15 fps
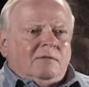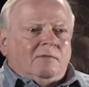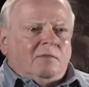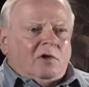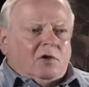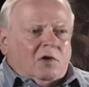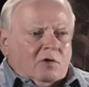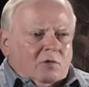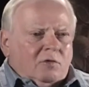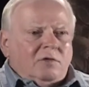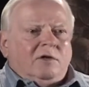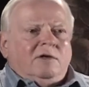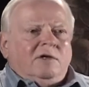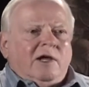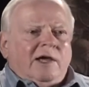below
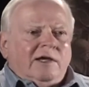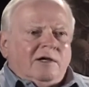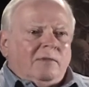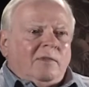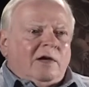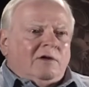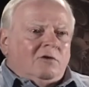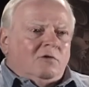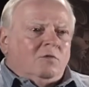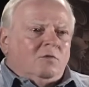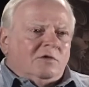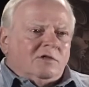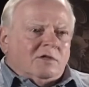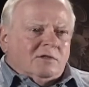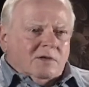the tank commander, who
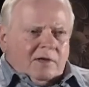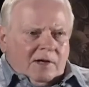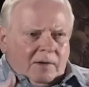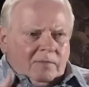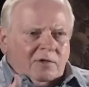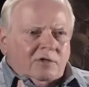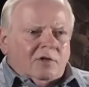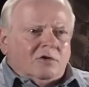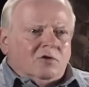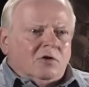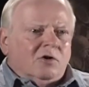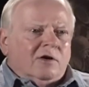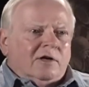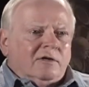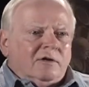was up in the
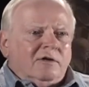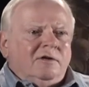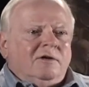turret.